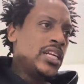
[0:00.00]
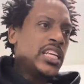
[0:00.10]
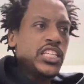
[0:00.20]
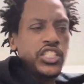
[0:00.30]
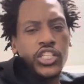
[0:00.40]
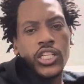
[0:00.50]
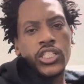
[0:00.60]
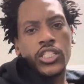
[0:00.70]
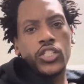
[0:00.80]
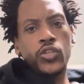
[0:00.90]

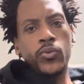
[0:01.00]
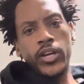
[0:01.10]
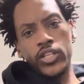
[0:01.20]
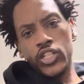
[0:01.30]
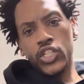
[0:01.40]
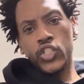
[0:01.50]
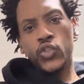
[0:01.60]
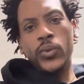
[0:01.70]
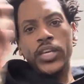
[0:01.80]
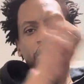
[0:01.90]
It's where it's going to
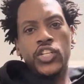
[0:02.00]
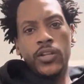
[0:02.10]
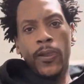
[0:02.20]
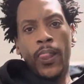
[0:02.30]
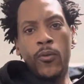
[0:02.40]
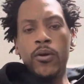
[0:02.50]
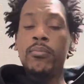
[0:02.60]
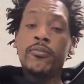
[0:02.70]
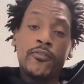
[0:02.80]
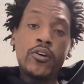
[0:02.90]
switch. Where
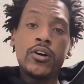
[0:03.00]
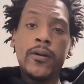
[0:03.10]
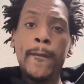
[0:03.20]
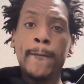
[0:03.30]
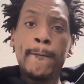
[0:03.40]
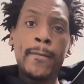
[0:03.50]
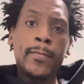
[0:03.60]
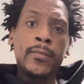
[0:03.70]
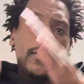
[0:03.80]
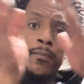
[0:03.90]
before,
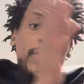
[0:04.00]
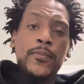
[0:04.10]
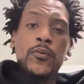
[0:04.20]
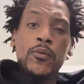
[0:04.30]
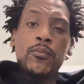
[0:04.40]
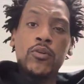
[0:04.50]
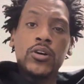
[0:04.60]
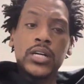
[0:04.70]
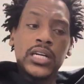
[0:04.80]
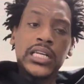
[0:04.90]
people were
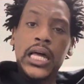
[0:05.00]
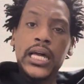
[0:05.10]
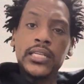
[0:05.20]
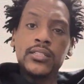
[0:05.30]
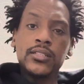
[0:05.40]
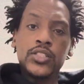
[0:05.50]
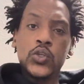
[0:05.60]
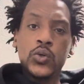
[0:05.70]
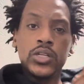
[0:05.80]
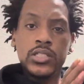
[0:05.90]
more inclined
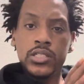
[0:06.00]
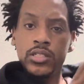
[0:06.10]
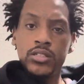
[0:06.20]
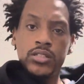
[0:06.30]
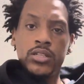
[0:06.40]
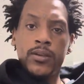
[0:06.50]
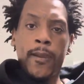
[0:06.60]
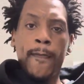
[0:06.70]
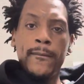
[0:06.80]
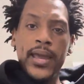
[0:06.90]
towards
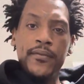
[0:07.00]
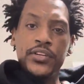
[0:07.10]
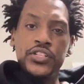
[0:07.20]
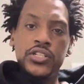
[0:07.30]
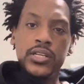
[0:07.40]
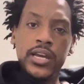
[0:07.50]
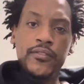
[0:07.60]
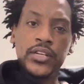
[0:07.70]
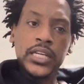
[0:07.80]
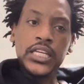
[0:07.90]
marriage and
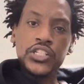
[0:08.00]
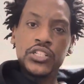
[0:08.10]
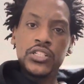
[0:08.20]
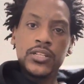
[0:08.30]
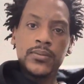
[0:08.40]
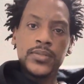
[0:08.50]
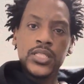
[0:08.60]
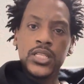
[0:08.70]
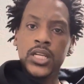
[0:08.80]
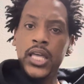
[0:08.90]
relationships,
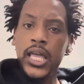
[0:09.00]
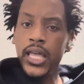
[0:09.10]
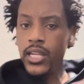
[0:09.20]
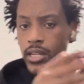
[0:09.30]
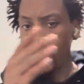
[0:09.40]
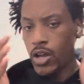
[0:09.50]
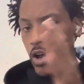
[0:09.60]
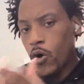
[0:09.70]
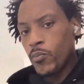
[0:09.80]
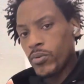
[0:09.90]
and
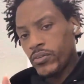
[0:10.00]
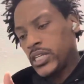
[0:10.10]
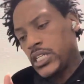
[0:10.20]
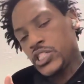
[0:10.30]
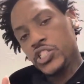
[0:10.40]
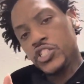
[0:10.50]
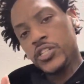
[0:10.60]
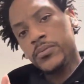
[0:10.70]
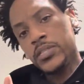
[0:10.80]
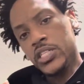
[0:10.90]
open
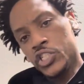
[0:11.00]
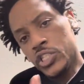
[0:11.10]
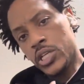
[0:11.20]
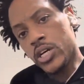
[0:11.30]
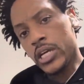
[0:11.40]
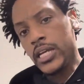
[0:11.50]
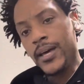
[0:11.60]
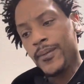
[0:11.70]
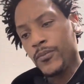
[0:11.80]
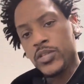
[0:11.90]
relationships and just hooking
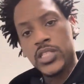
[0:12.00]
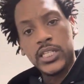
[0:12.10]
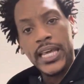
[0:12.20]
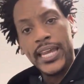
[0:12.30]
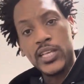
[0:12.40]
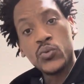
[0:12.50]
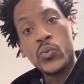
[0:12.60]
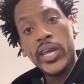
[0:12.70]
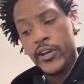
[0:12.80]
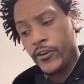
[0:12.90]
up was looked at as
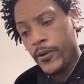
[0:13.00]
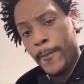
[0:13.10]
weird.